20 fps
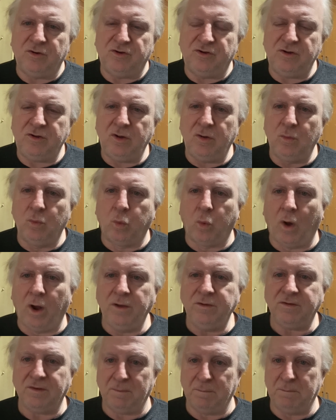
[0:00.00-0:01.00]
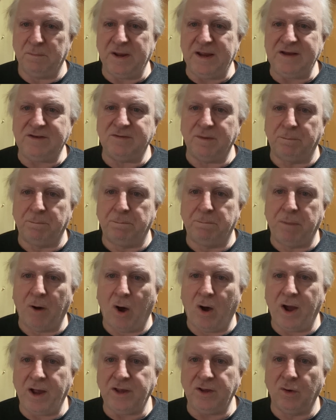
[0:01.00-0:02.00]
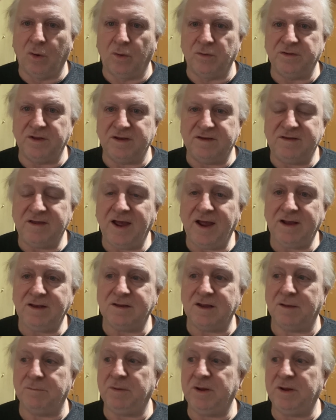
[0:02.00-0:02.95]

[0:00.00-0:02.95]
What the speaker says: Do you want me to buy your detector?